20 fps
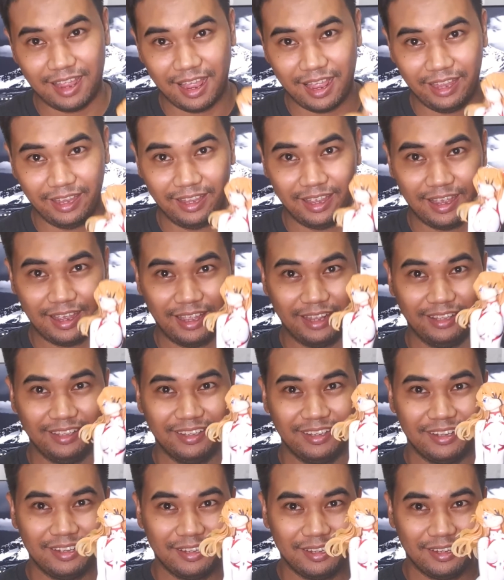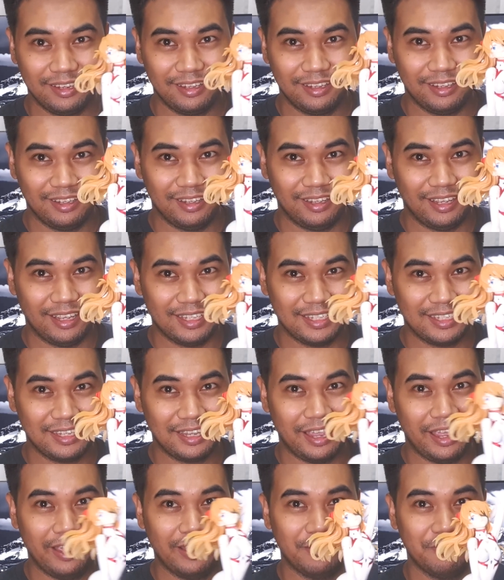I got a
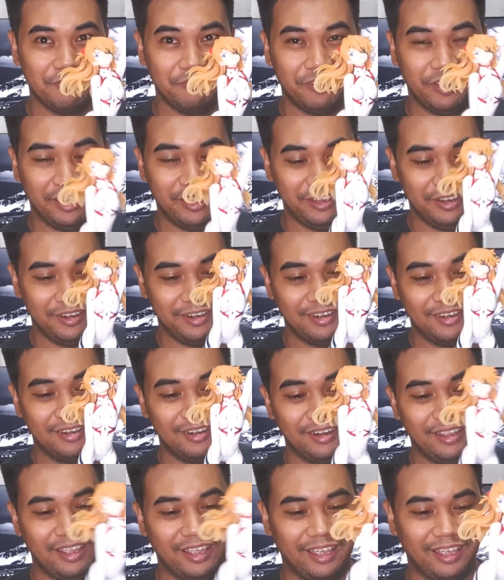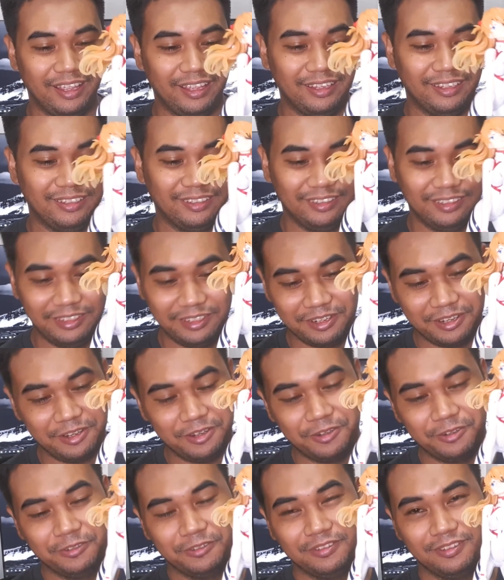scale figure, and you
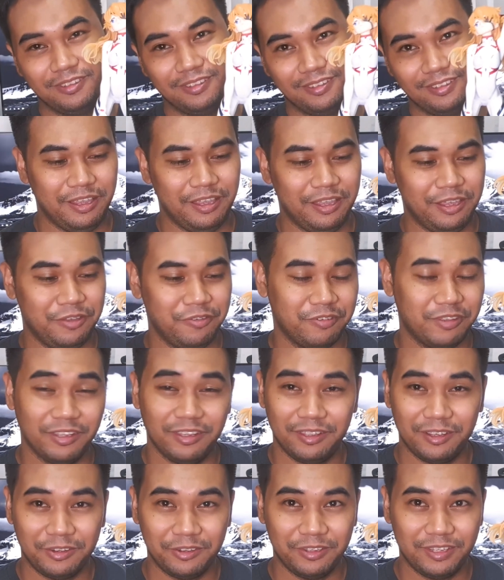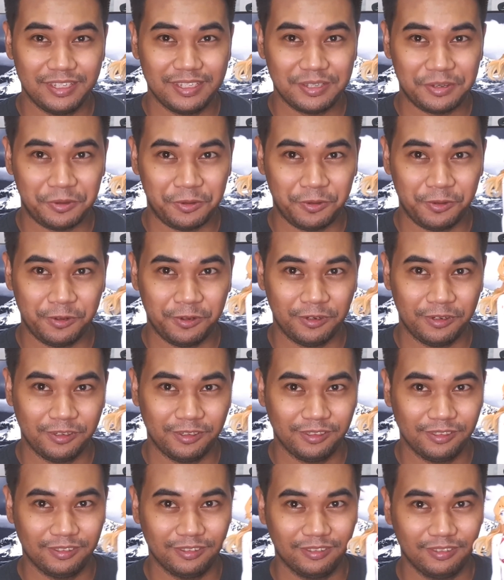know, even though this
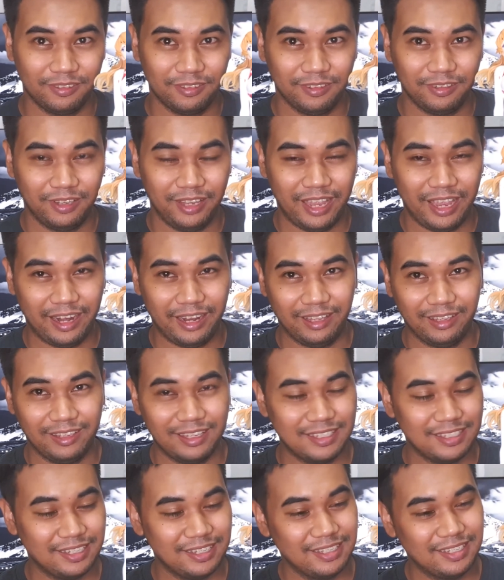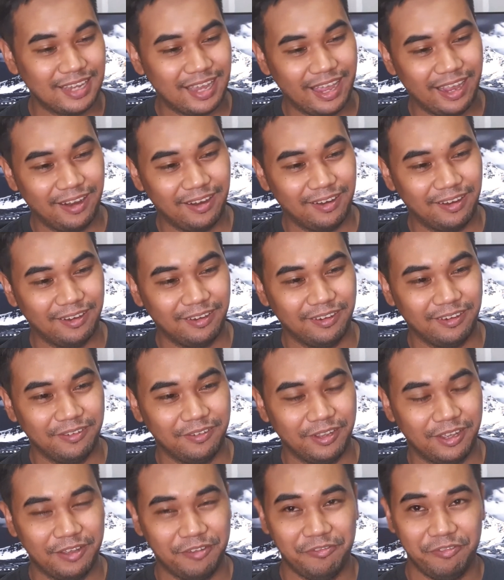whole getting this entire
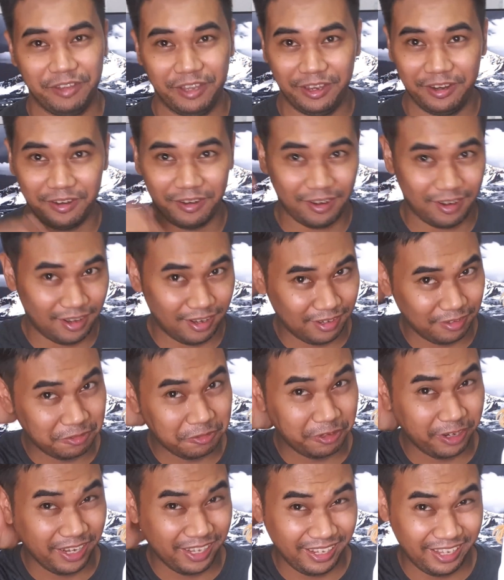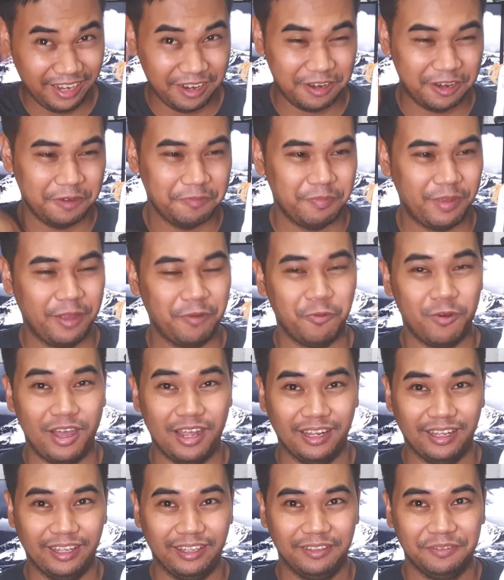figure haul really hurt my
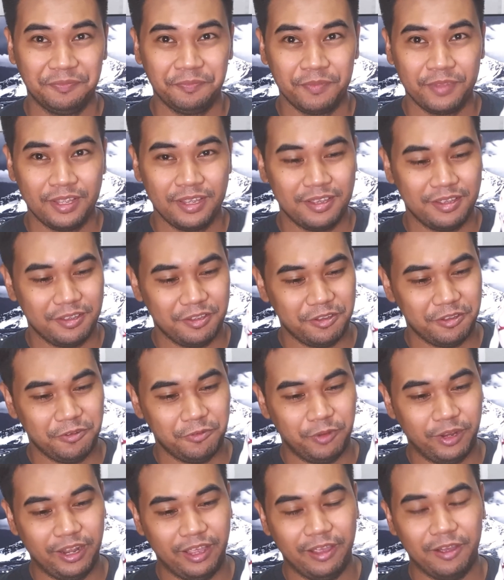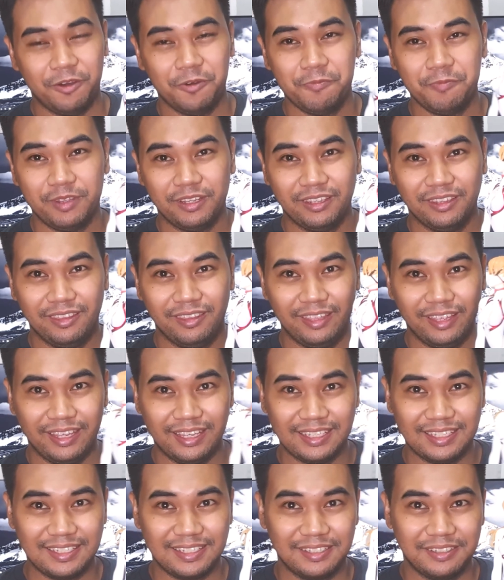wallet, when I opened
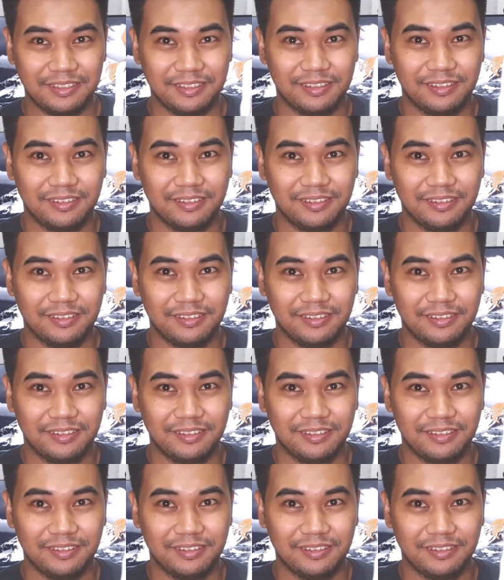this,